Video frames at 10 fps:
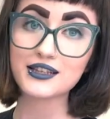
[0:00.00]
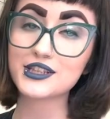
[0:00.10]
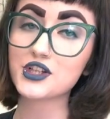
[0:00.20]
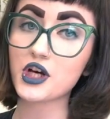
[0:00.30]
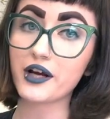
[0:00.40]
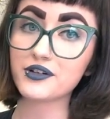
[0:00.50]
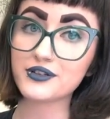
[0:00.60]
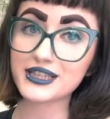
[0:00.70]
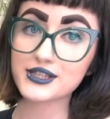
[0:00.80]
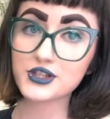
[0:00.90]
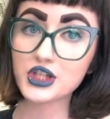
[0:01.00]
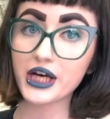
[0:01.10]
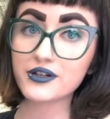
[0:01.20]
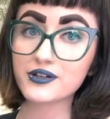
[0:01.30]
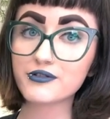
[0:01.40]
This channel is a
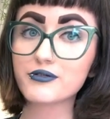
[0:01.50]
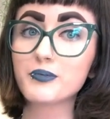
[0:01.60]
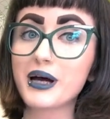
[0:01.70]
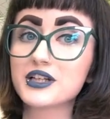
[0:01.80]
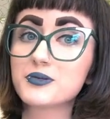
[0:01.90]
channel of bad